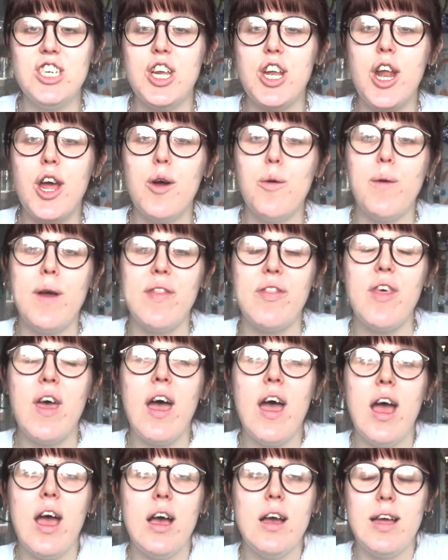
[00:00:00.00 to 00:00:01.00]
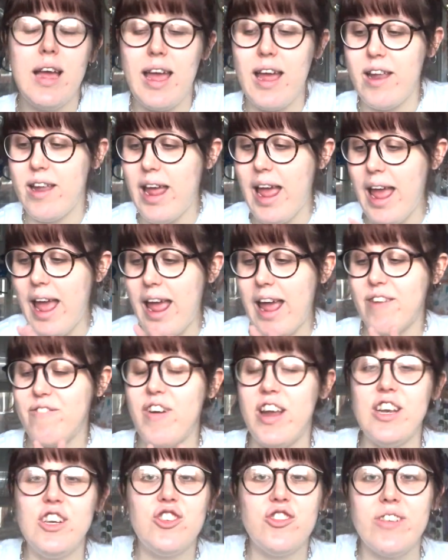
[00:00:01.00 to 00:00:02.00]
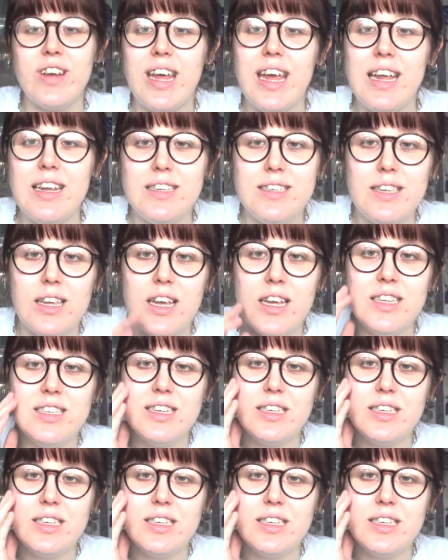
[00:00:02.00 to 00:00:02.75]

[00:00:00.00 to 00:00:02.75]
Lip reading: with adventuring into